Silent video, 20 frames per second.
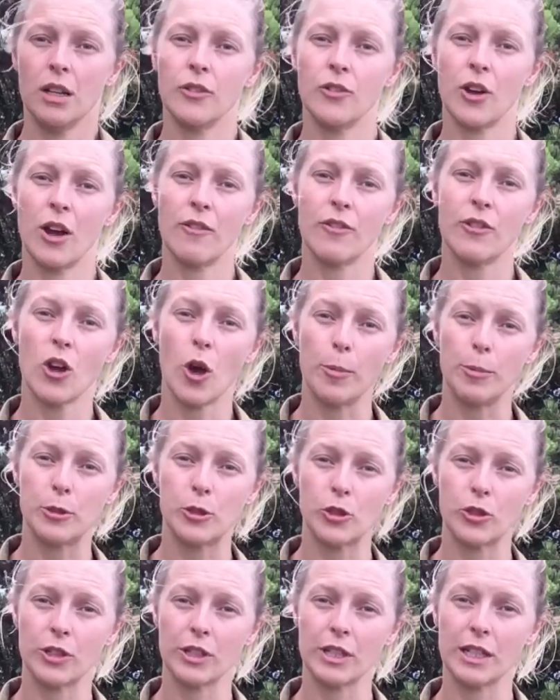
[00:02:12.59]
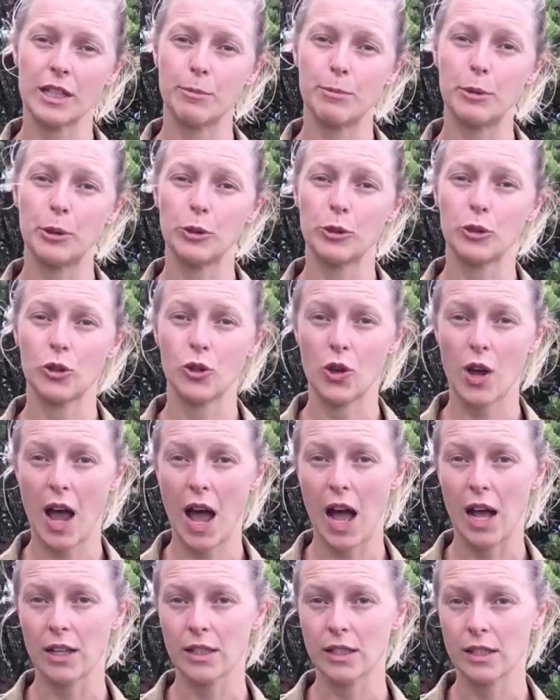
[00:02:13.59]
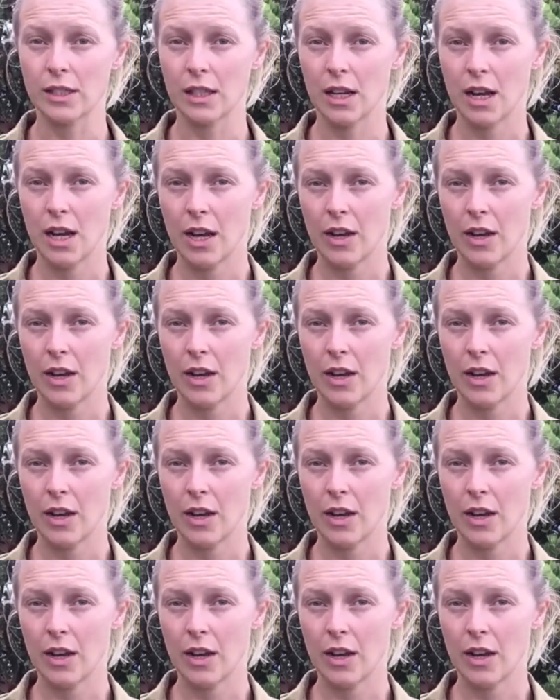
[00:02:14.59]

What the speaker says: If you have the opportunity to build a new house,